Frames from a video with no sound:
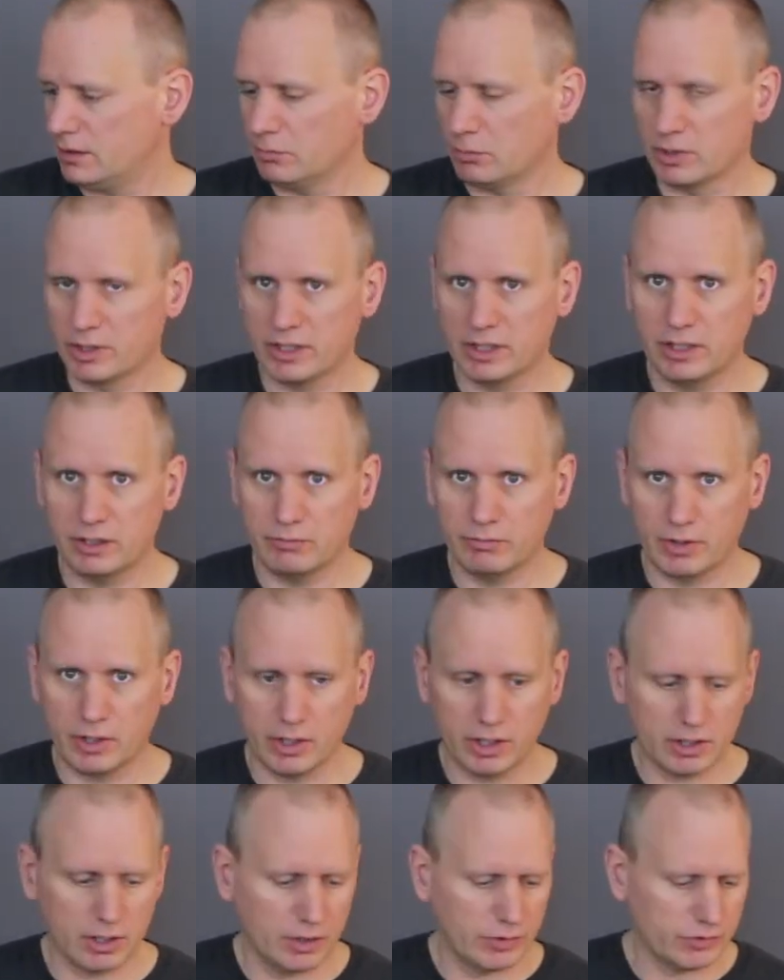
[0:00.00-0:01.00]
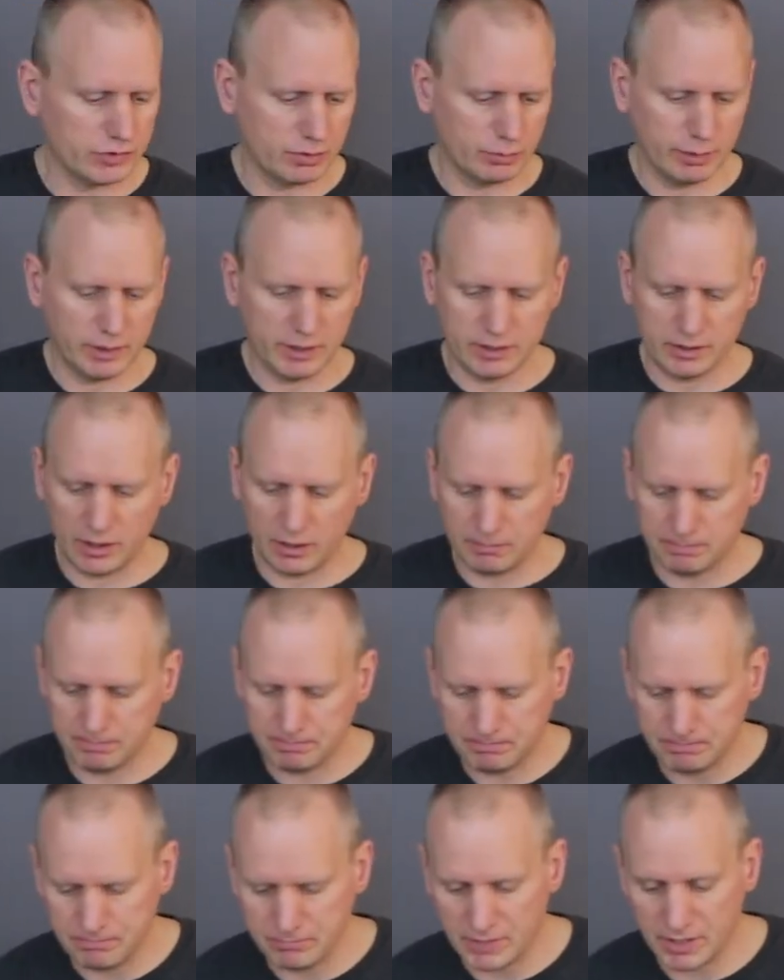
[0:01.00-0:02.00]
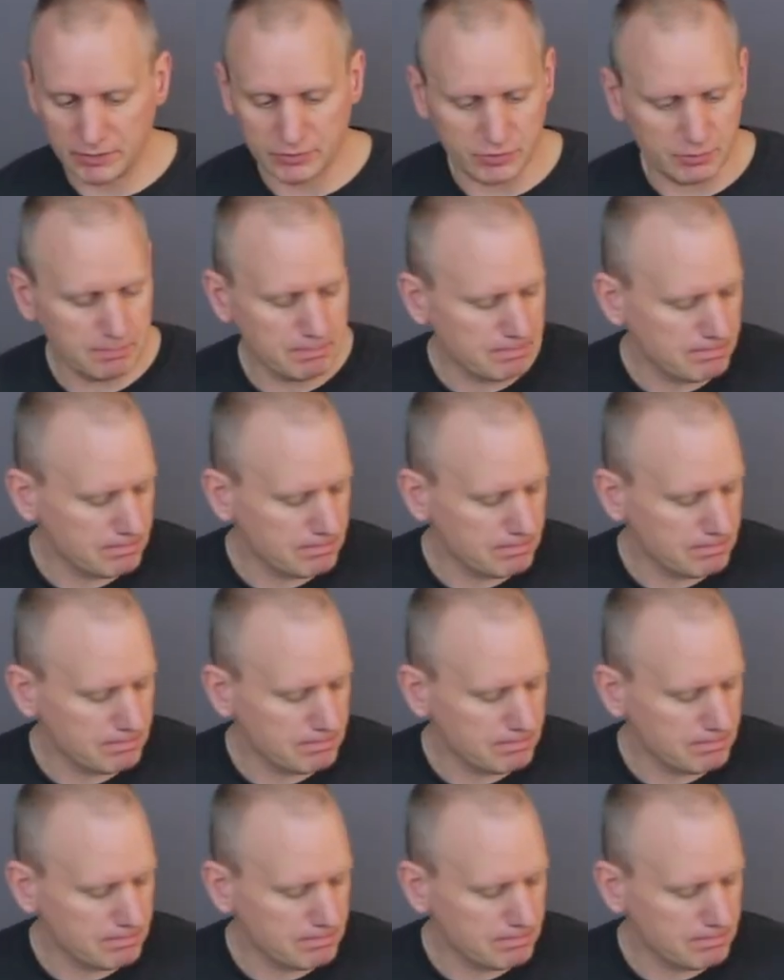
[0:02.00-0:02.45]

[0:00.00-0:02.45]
we're getting very close to being done. Thanks.